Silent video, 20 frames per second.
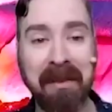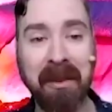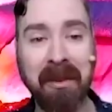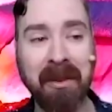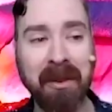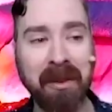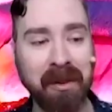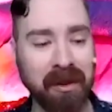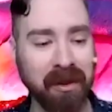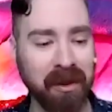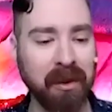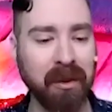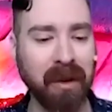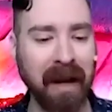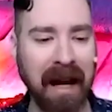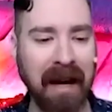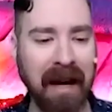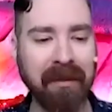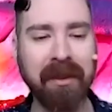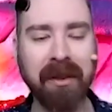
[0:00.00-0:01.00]
So you you
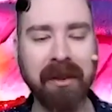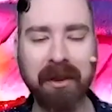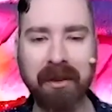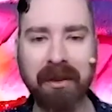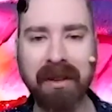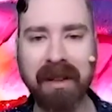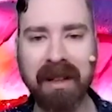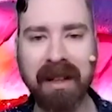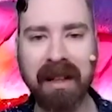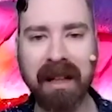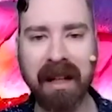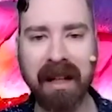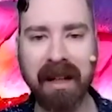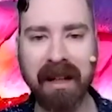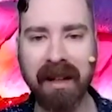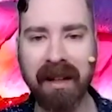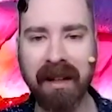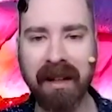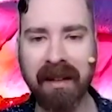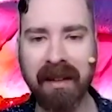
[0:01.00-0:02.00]
have a degree
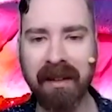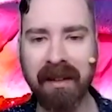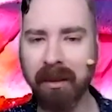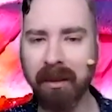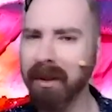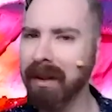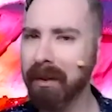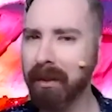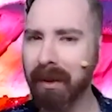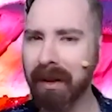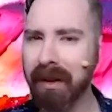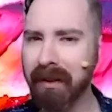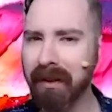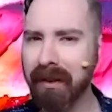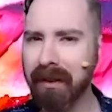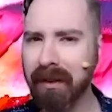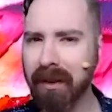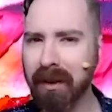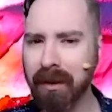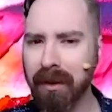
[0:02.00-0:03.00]
in, what what is
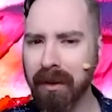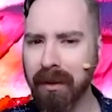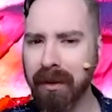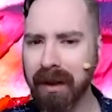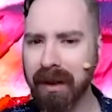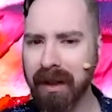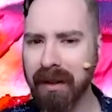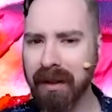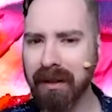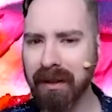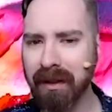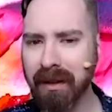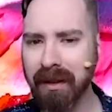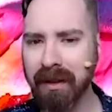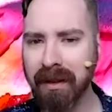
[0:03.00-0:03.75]
your degree in?